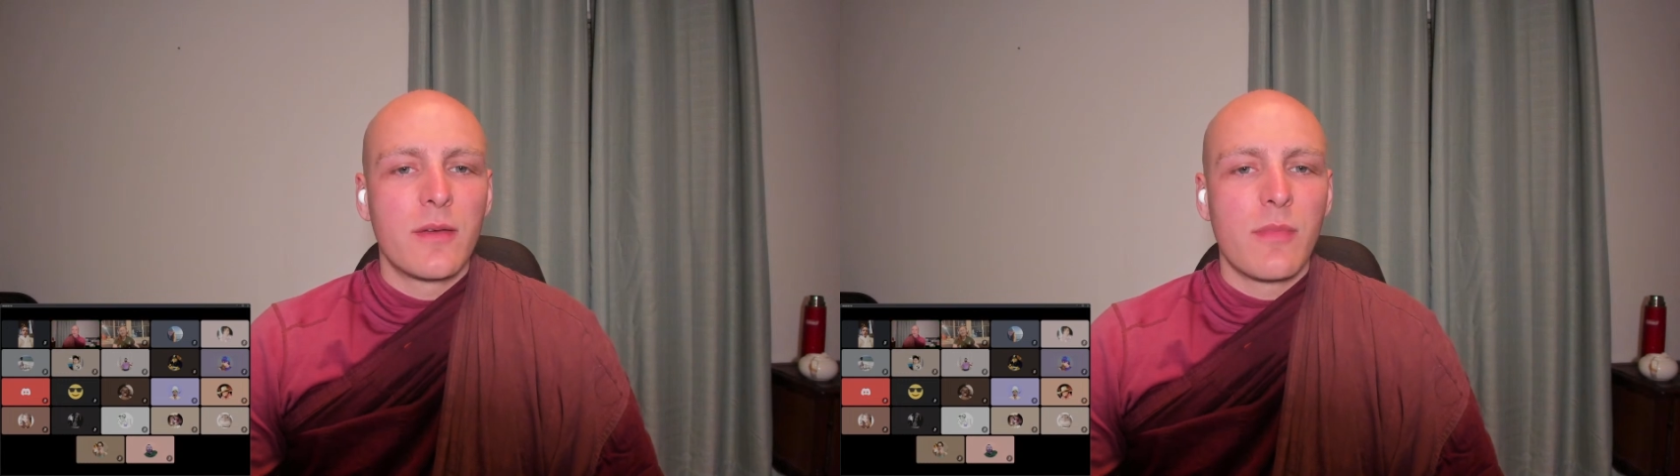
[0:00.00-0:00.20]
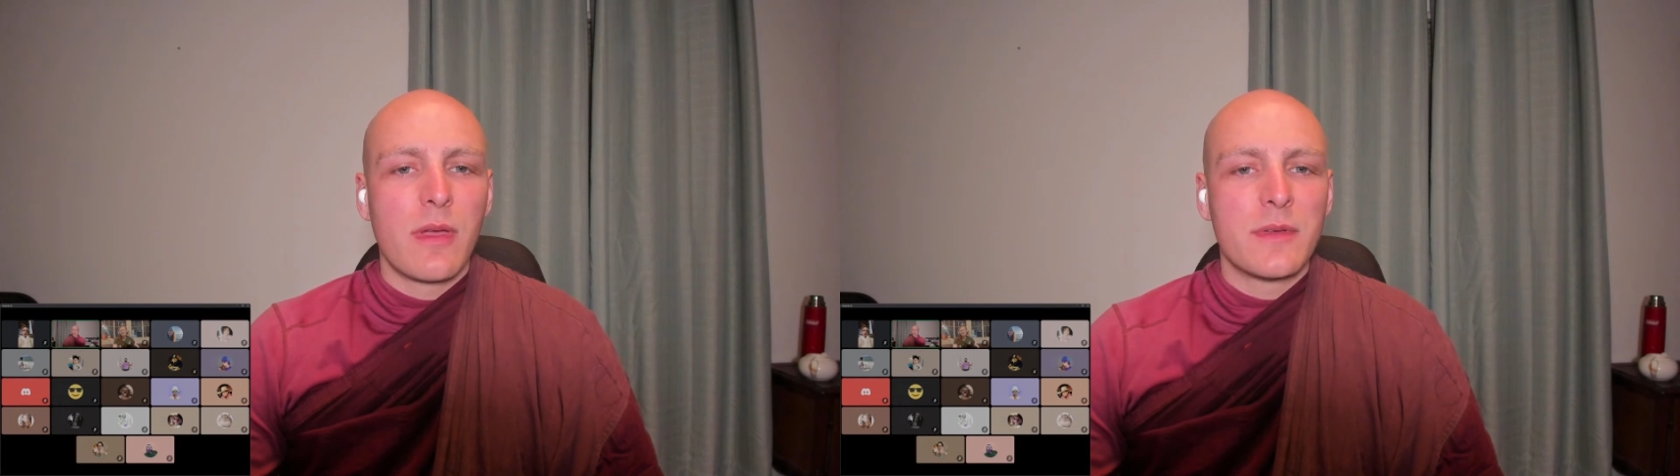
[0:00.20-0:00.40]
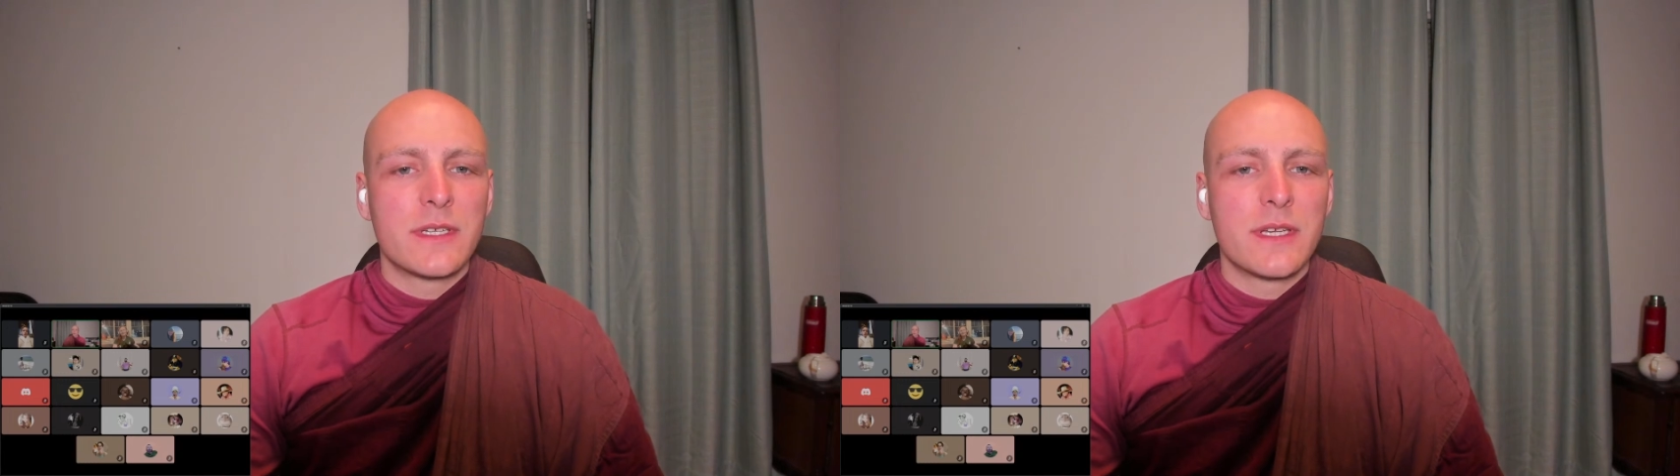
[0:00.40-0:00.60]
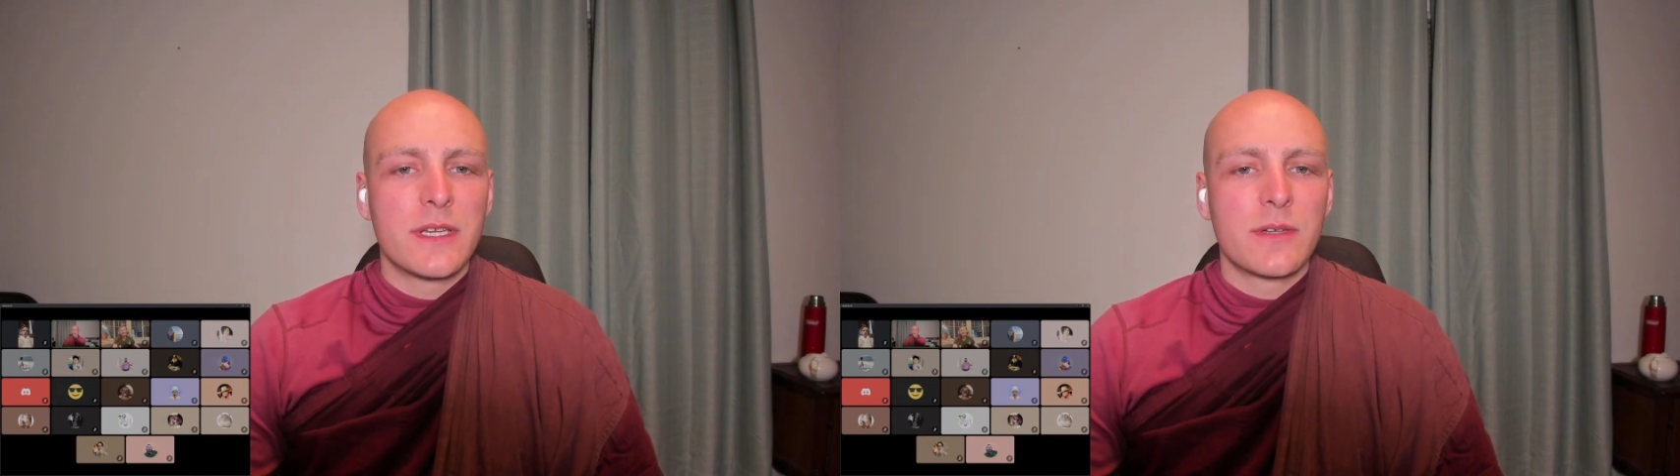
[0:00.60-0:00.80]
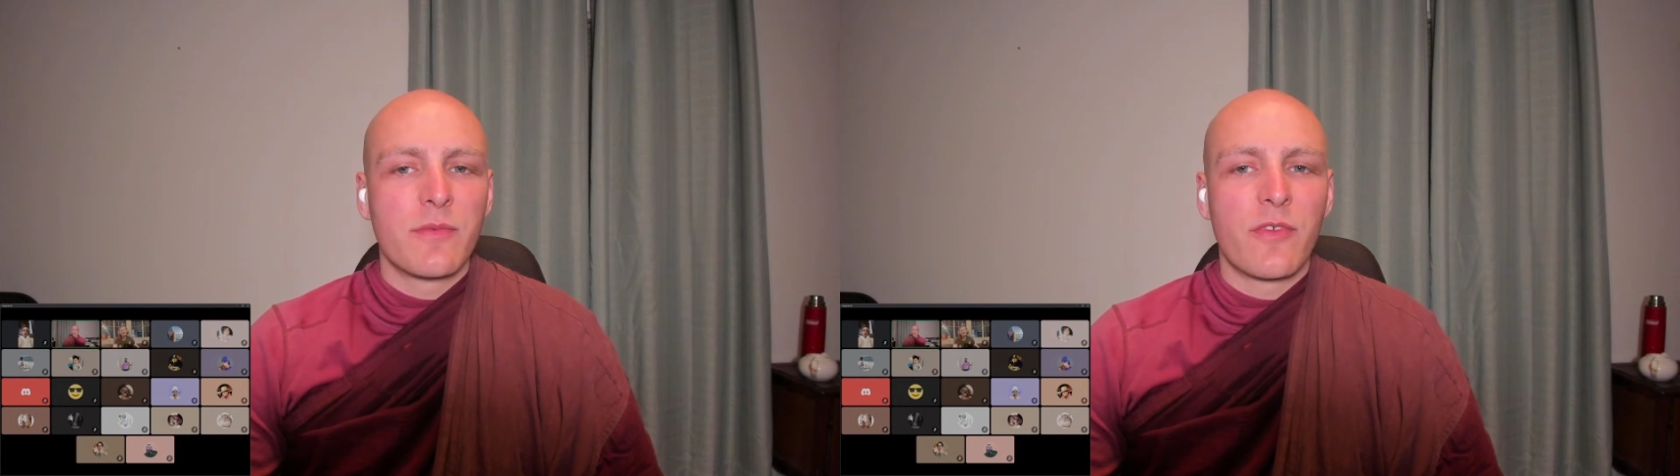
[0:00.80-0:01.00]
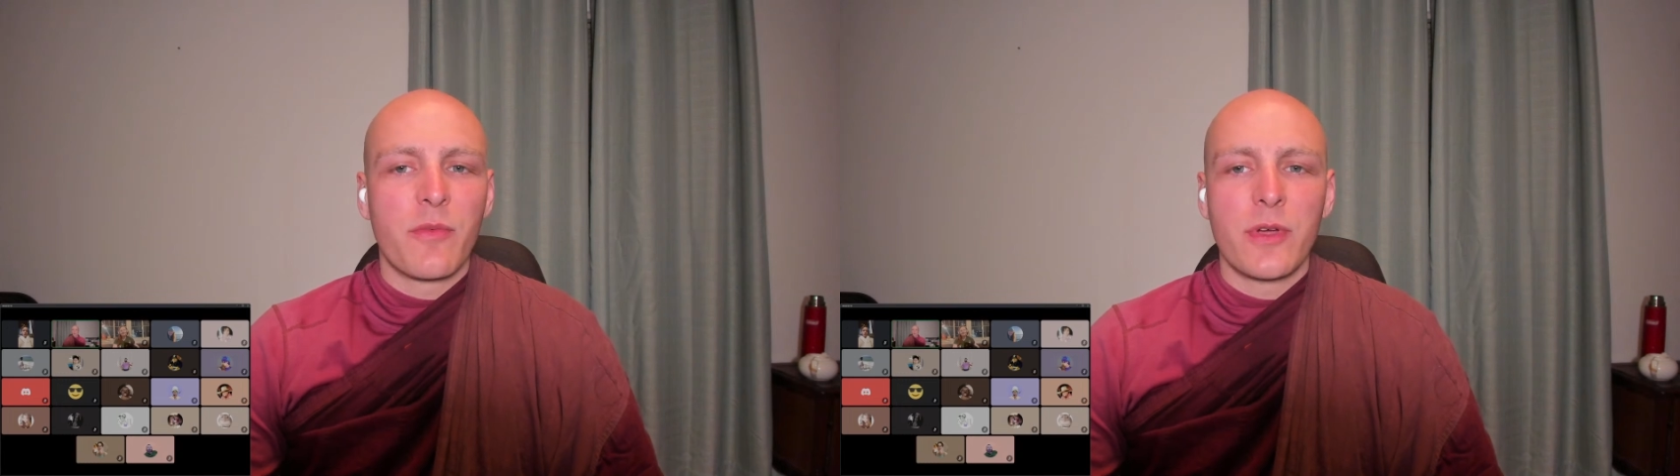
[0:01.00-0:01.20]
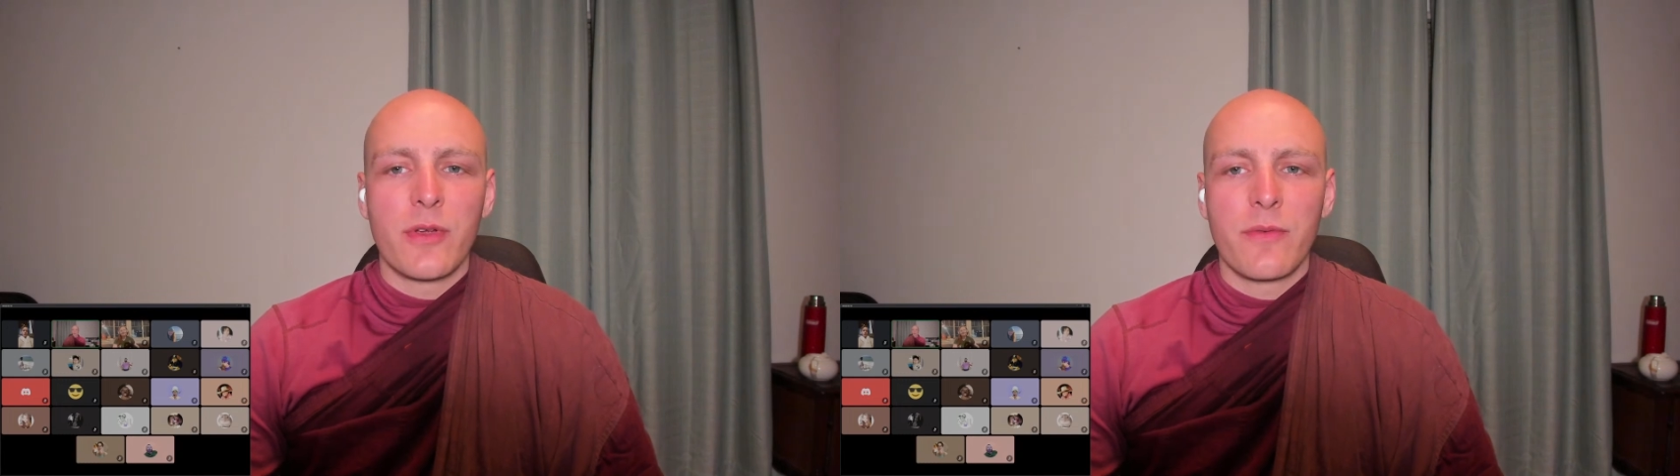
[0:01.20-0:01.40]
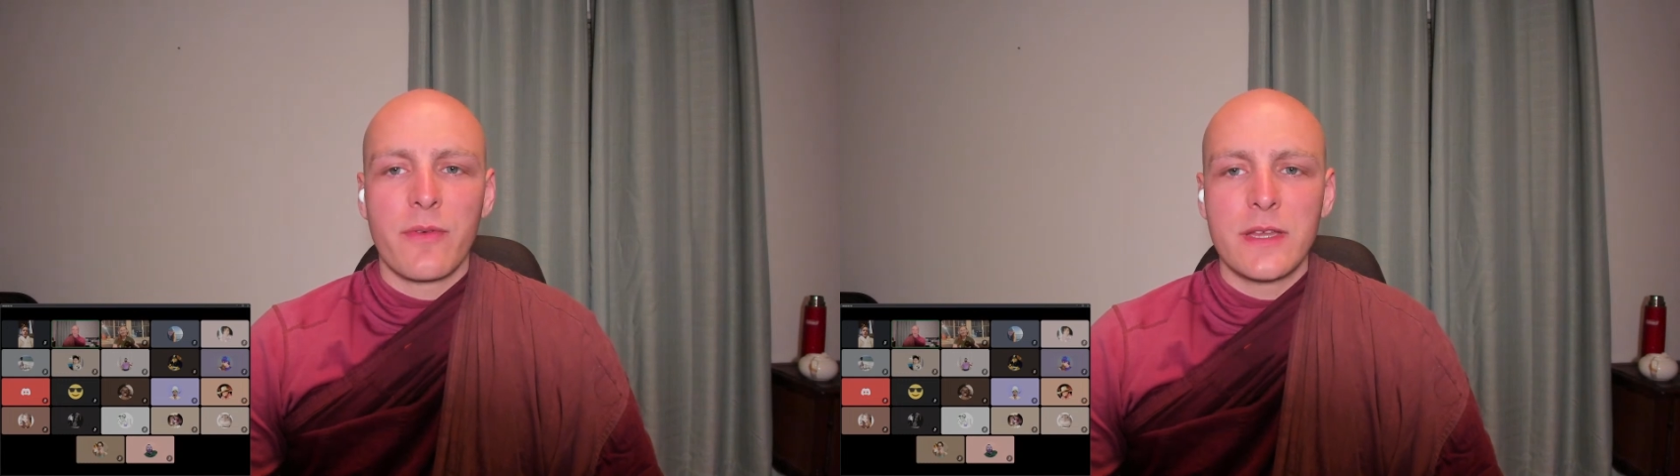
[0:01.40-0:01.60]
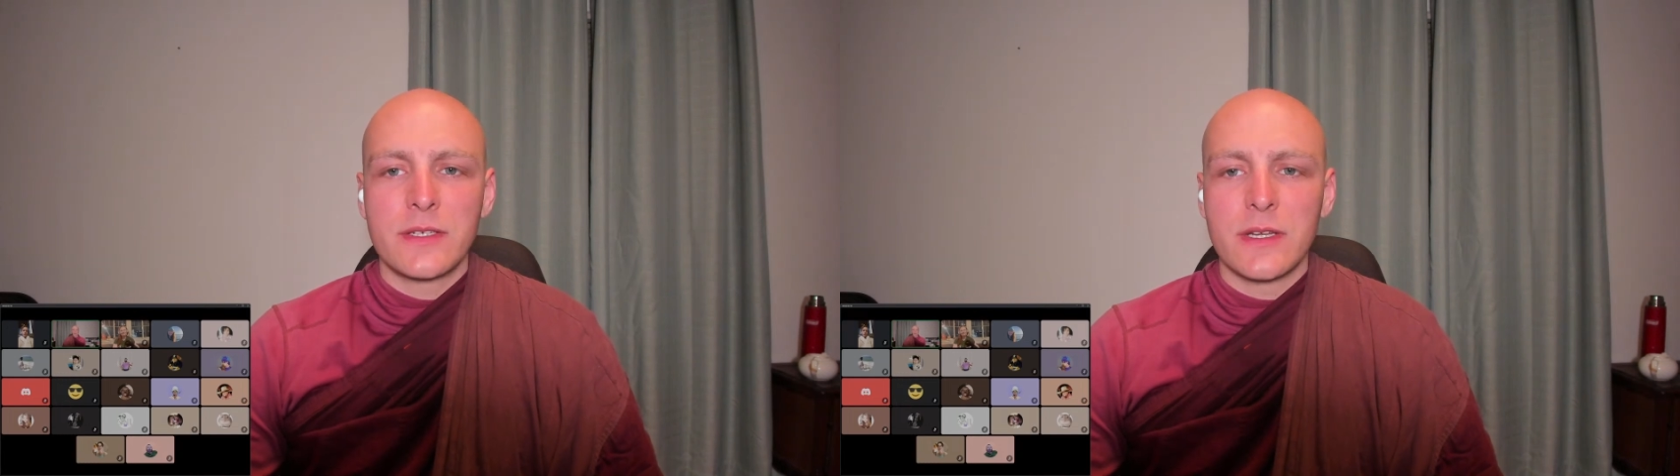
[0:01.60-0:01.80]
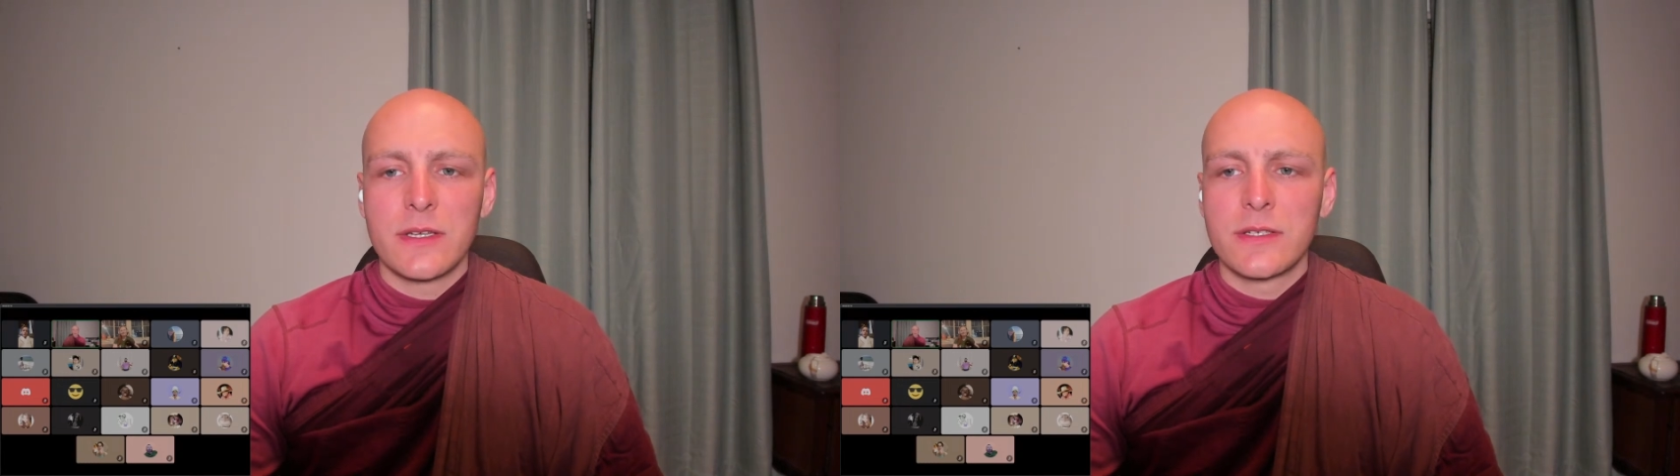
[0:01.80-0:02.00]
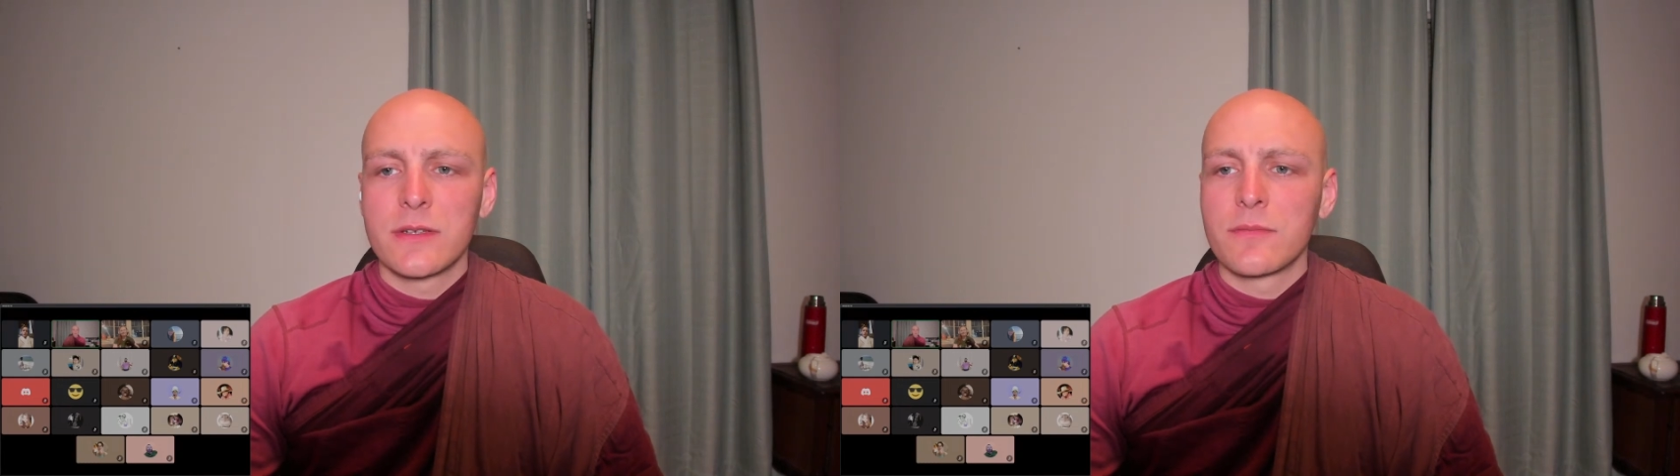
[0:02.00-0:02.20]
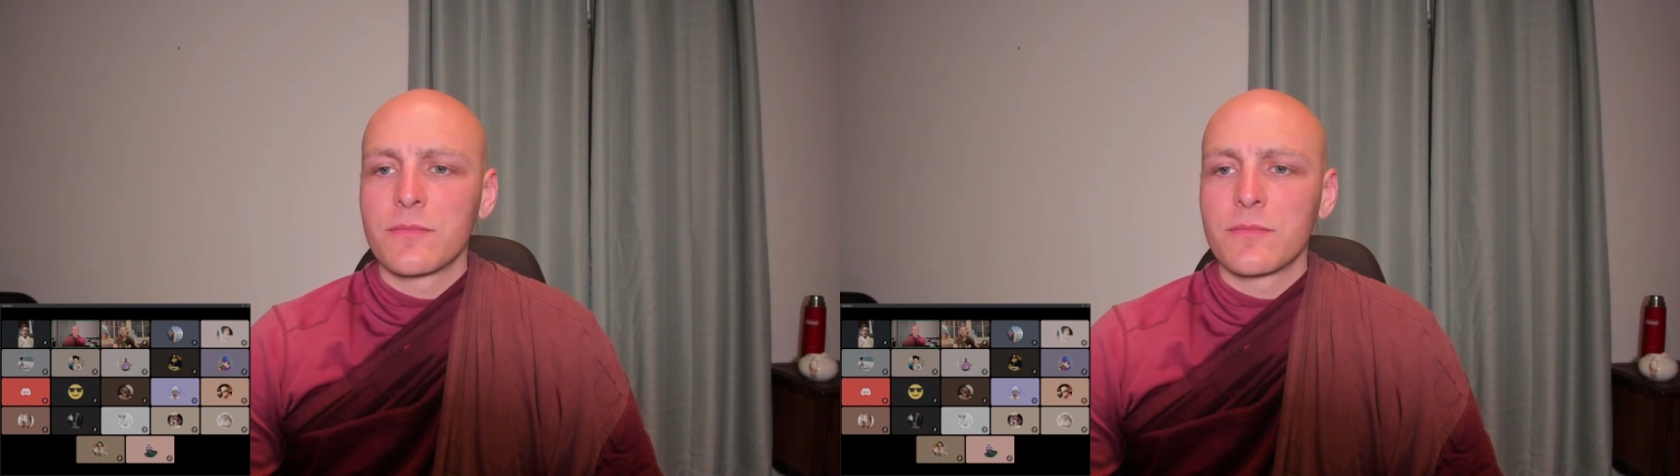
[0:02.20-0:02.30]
maybe see some familiar faces.